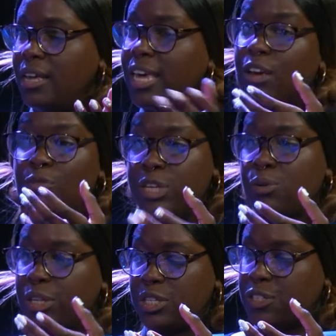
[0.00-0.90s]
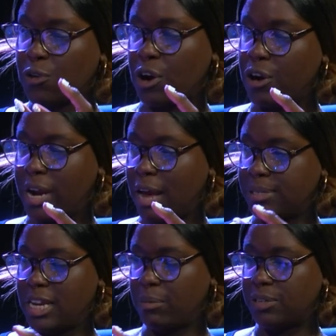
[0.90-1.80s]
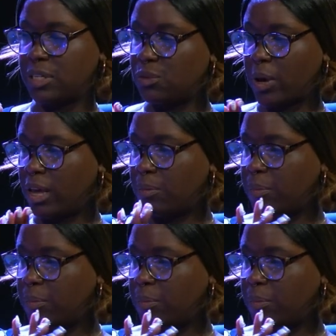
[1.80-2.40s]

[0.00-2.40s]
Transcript: get resources for our unhoused neighbors as well.